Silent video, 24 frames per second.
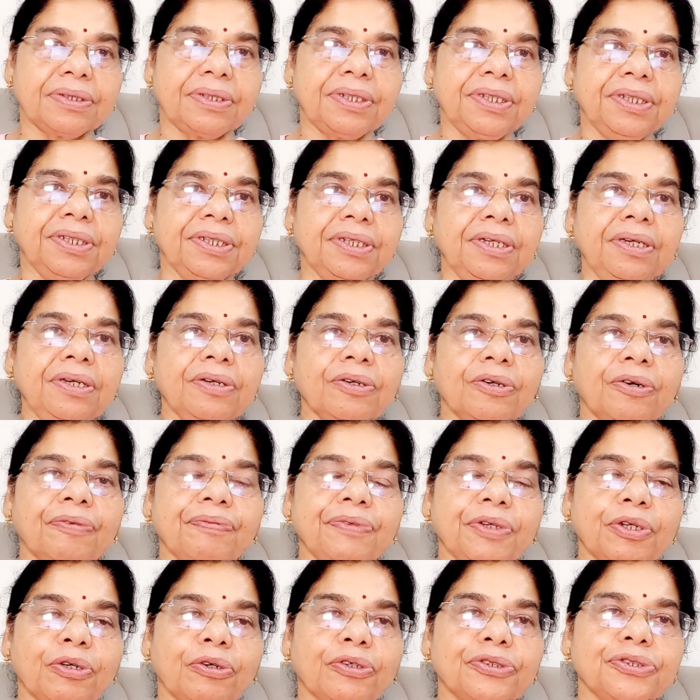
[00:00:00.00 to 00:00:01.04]
3
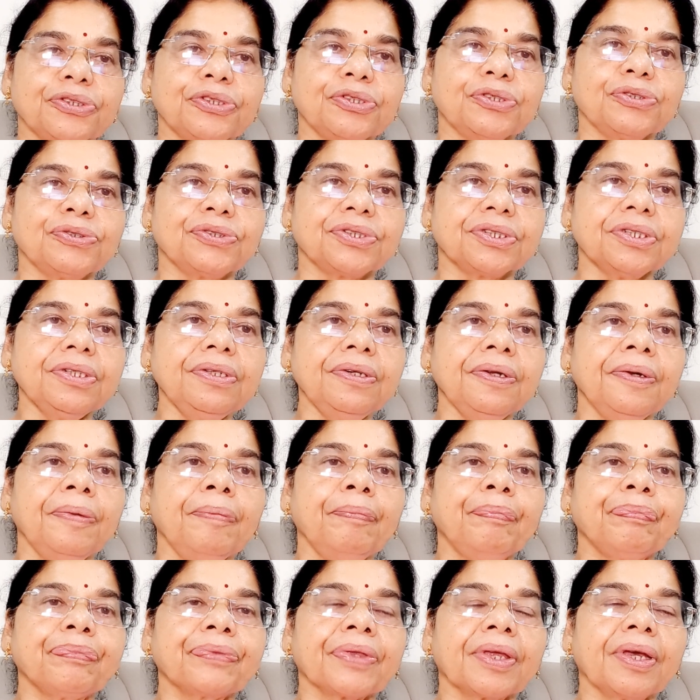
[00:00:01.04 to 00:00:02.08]
of the Constitution.
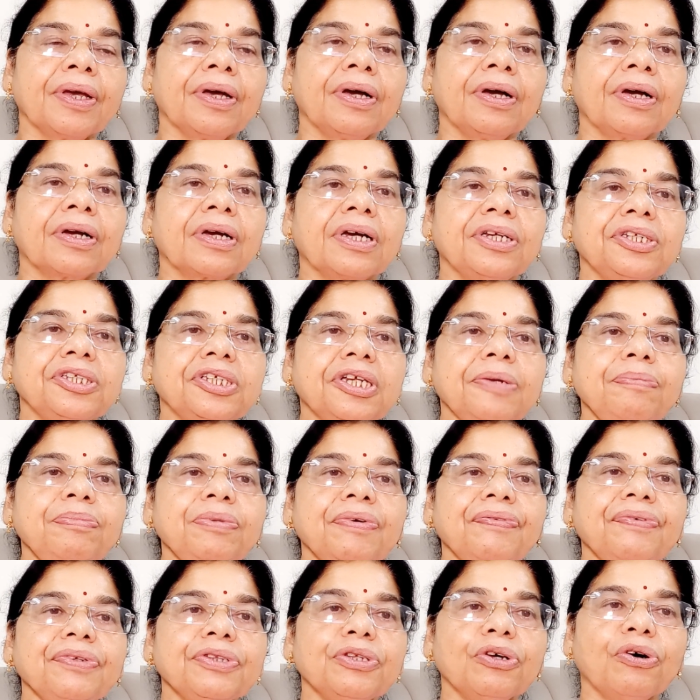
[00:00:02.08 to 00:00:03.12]
Contempt
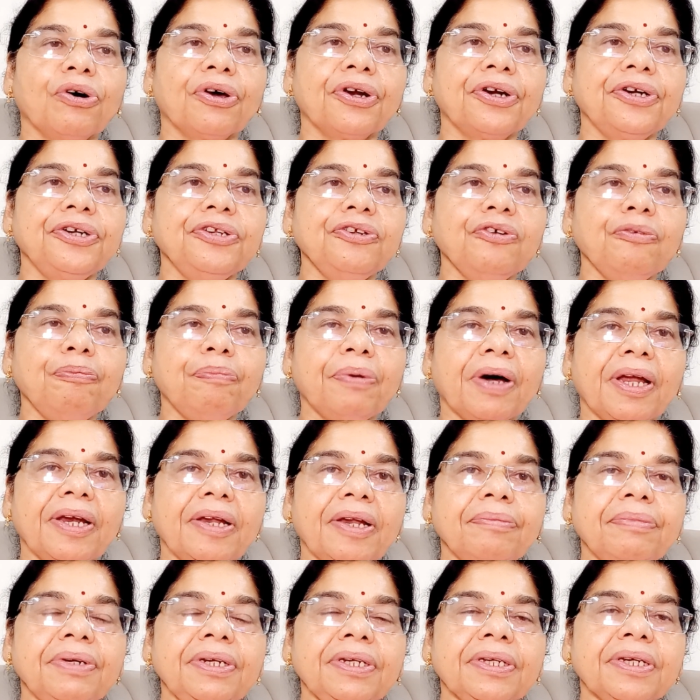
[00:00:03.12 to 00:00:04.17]
of authority of
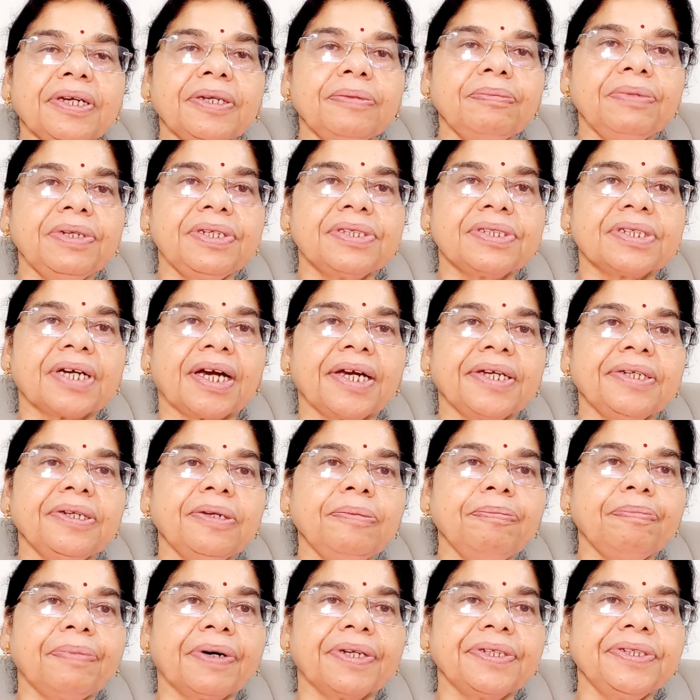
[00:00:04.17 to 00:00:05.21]
Parliament can be tried
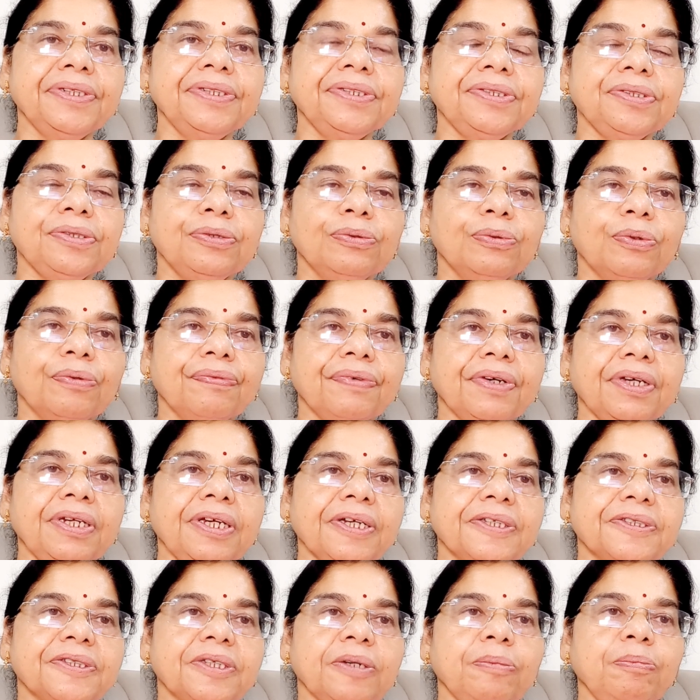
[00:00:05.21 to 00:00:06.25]
and punished nowhere
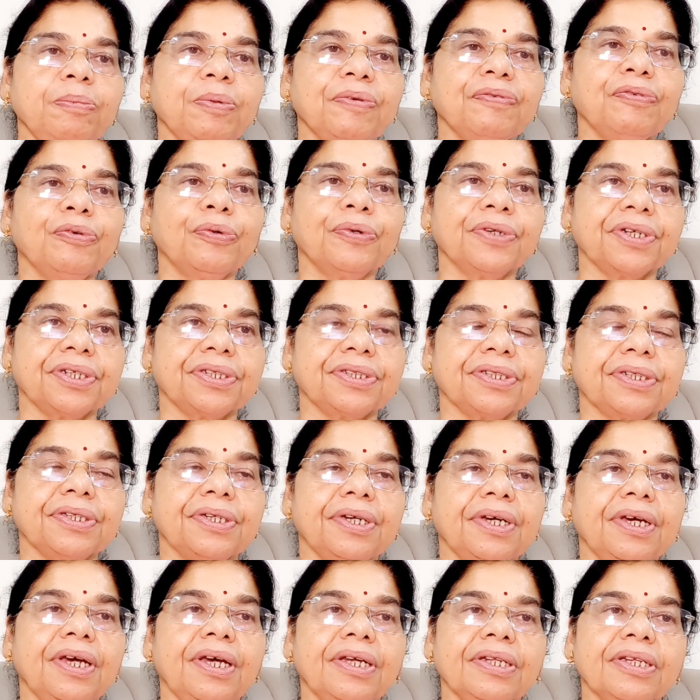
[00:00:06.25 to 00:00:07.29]
except before it.
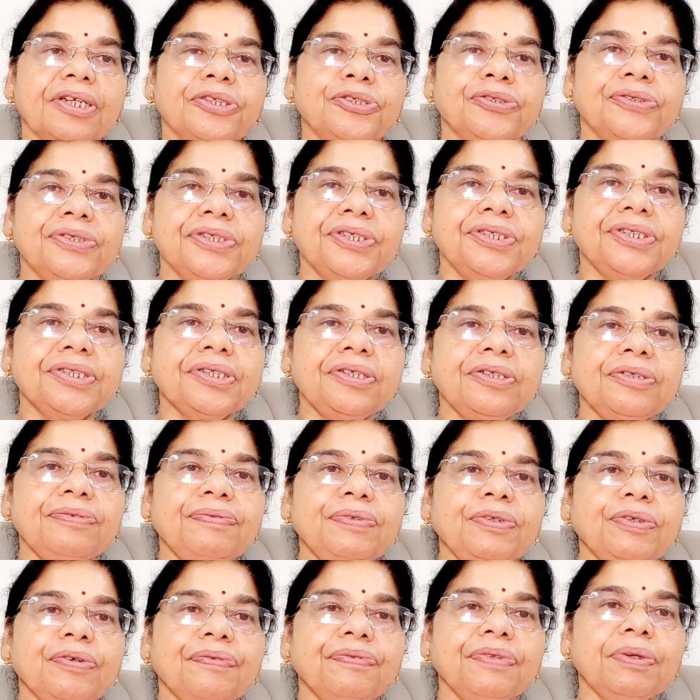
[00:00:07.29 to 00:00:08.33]
The judicial
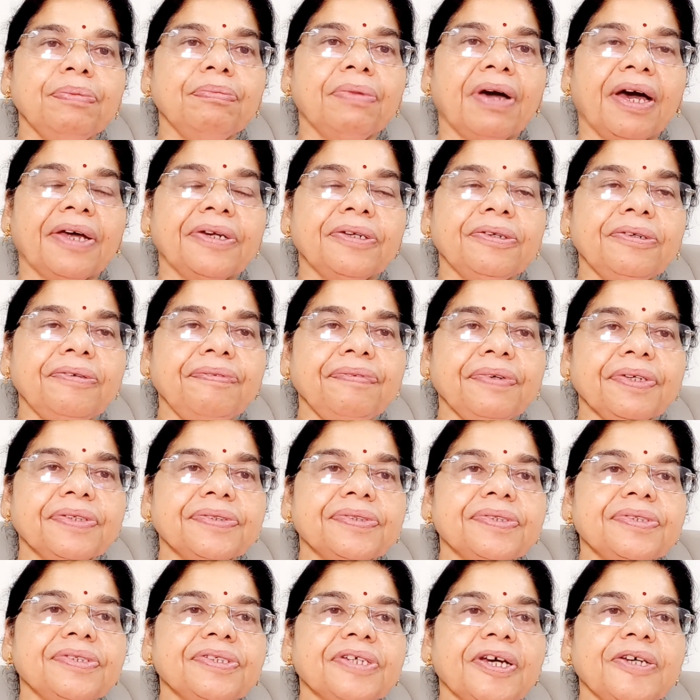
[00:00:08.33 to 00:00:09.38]
review of the manner of
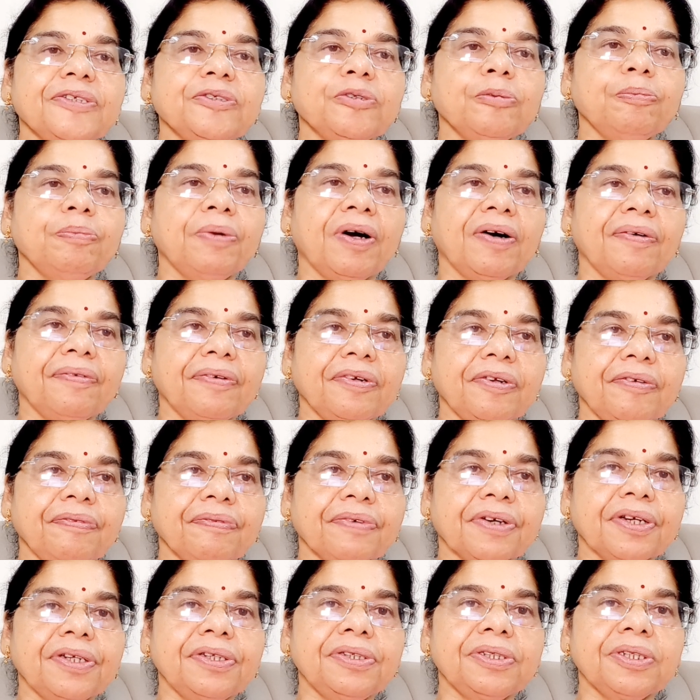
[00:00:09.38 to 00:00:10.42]
exercise of power
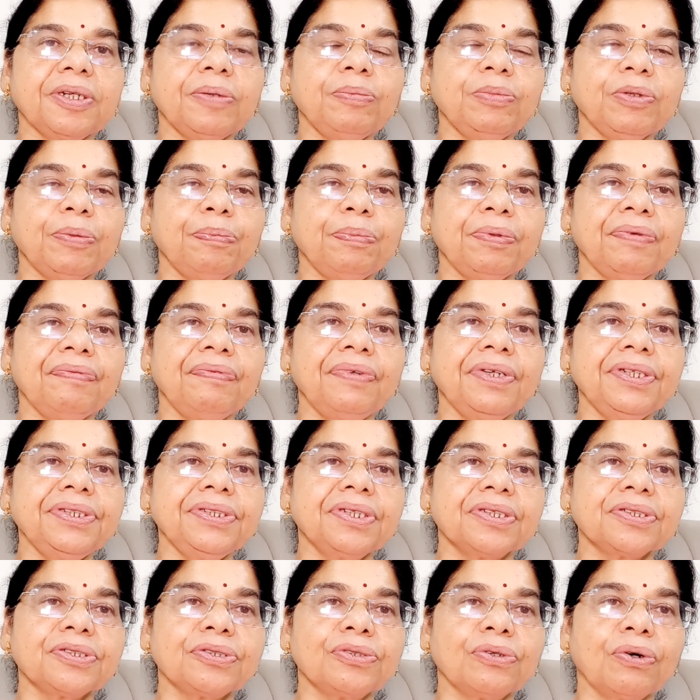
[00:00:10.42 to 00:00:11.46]
of contempt or privilege
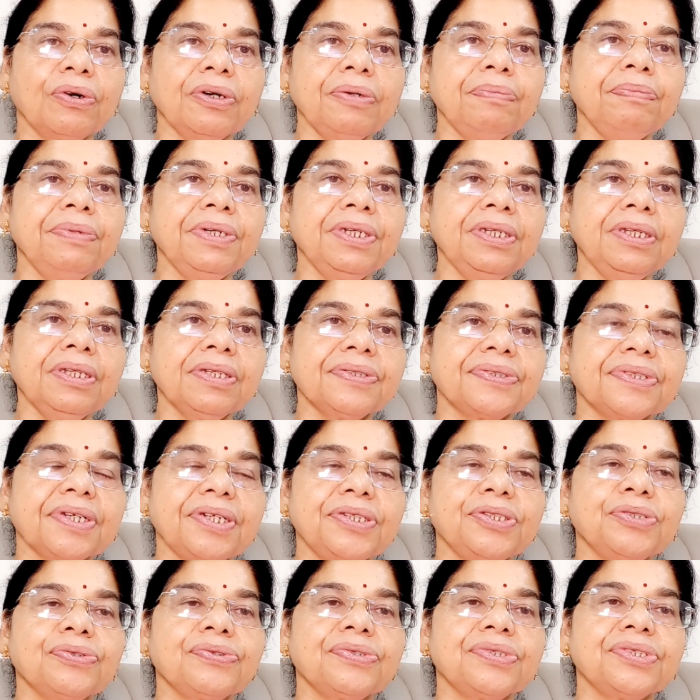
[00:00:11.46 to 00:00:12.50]
does not mean the
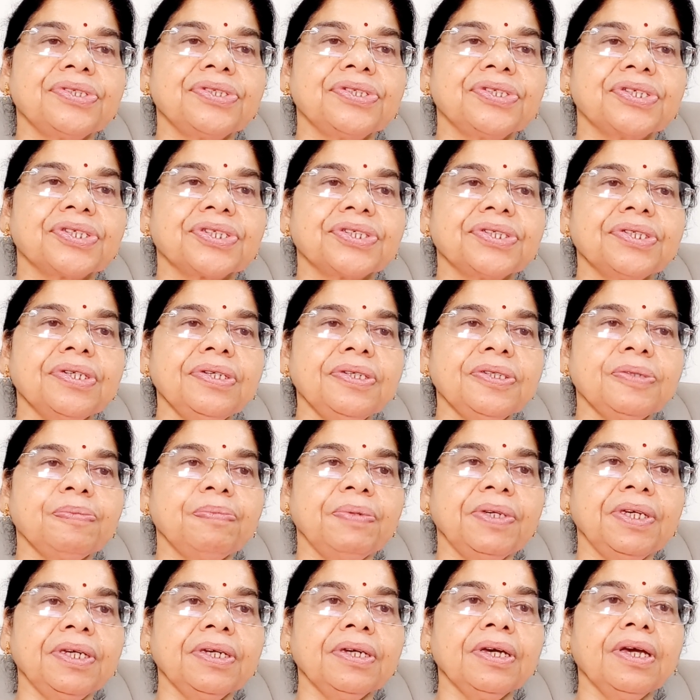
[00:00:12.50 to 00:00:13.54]
said jurisdiction is
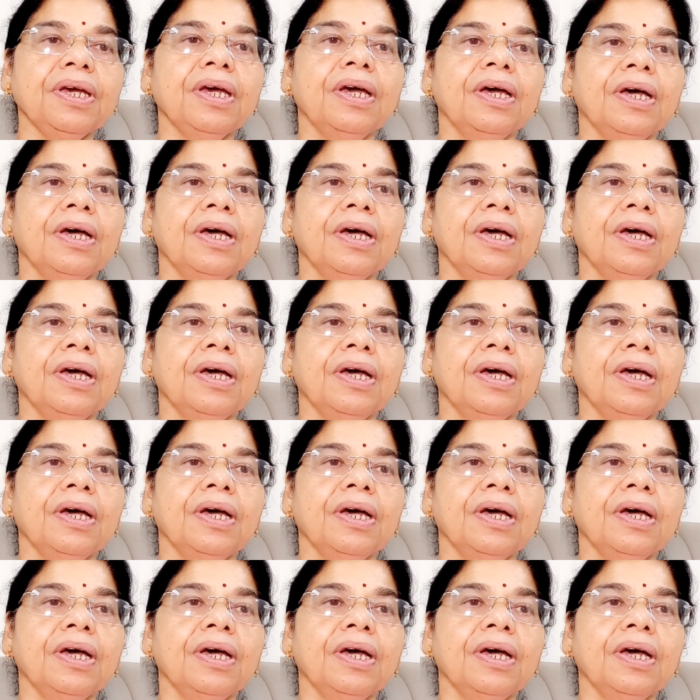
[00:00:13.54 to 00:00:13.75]
being